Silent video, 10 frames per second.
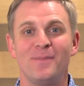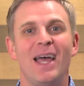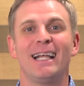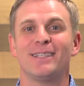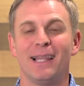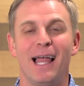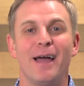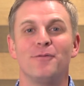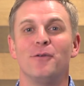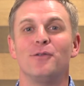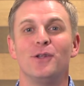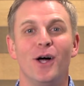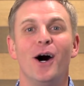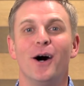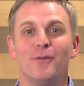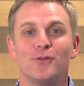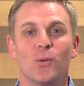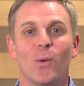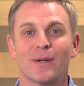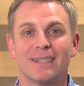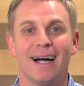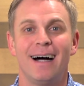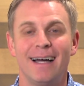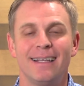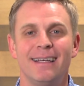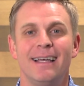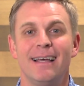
That's a life of love toward God.